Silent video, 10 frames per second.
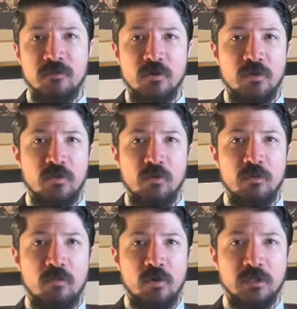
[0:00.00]
of
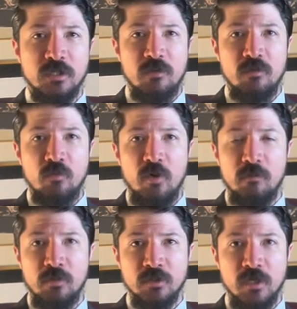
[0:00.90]

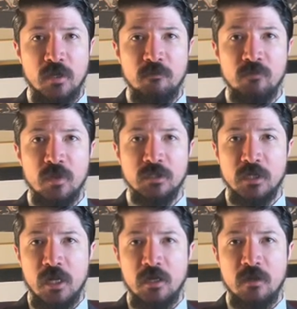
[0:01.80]
33.71%. With this
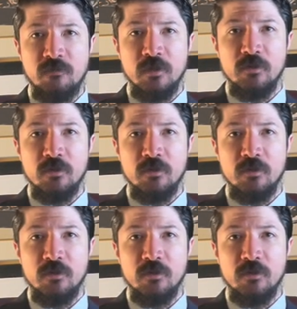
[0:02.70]
sky-high